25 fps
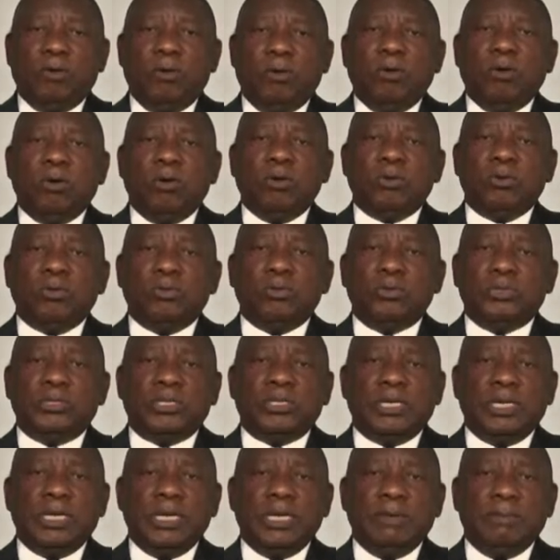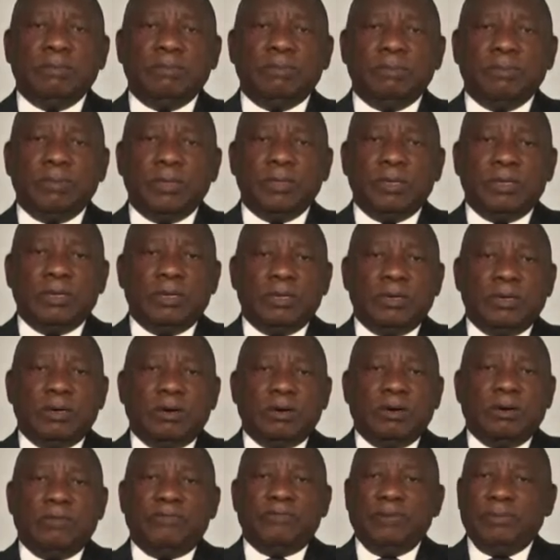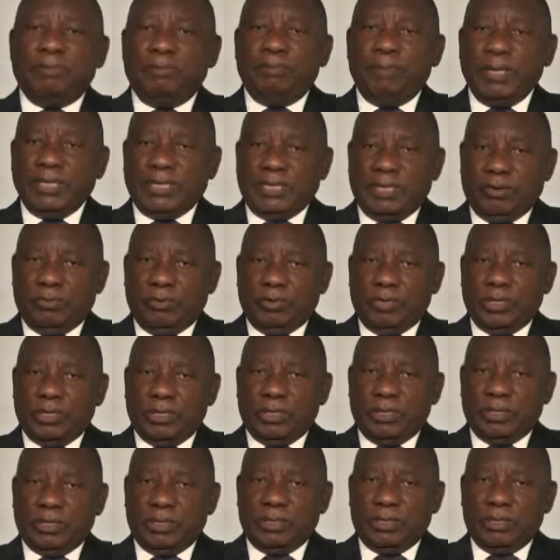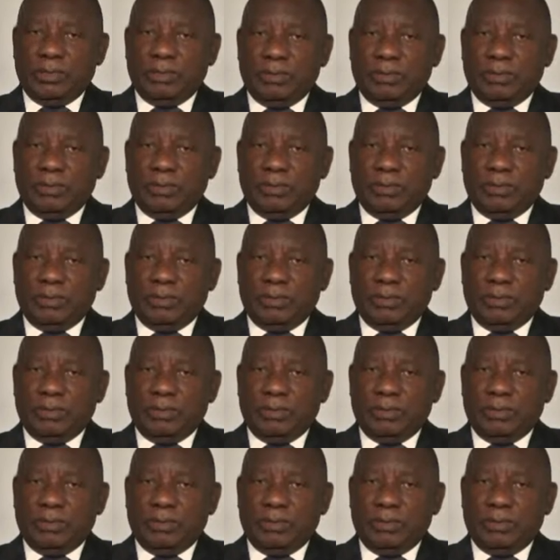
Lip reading: all who dream of a better world.